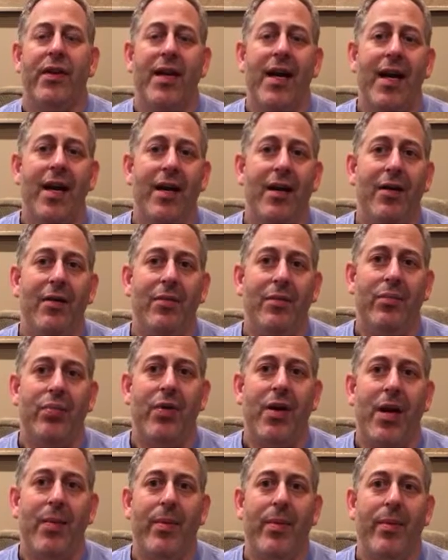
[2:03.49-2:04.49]
account
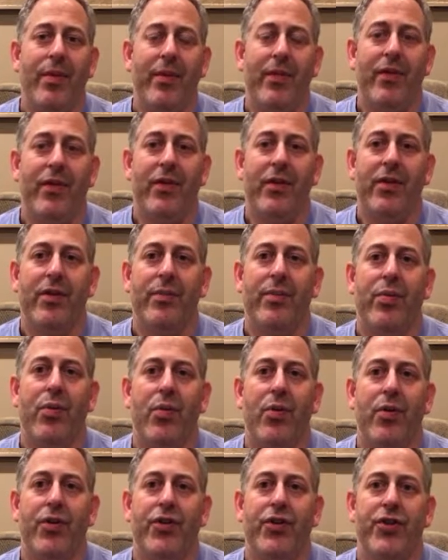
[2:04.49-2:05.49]
probably for a good
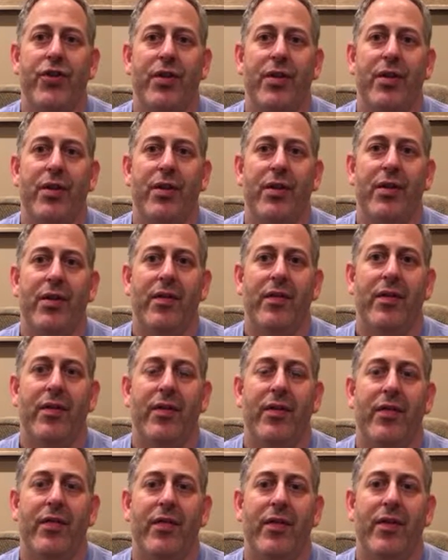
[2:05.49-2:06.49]
portion
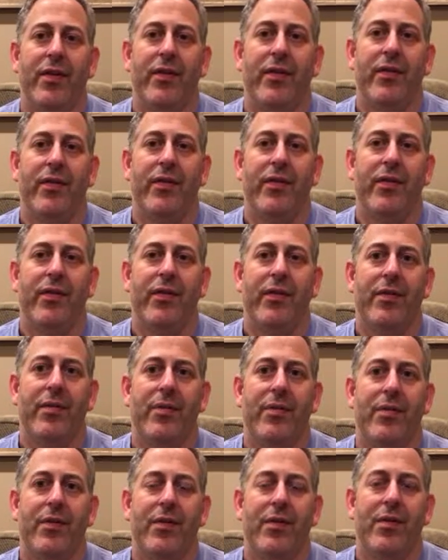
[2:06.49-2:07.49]
of
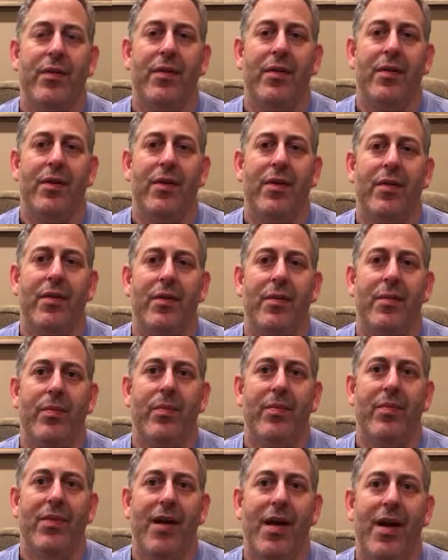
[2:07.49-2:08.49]
the
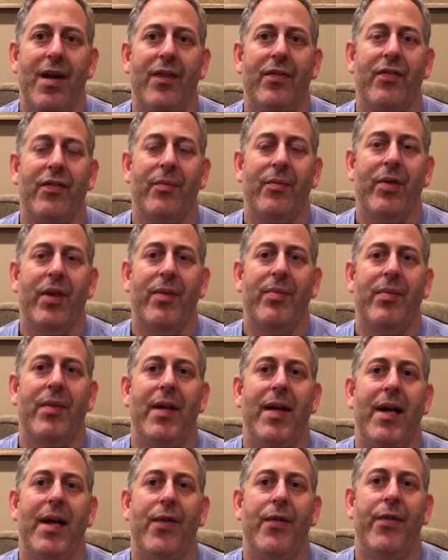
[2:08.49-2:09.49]
toxic
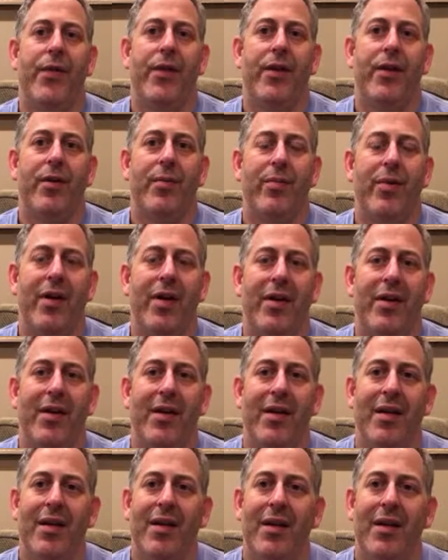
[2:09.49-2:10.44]
people out there. But,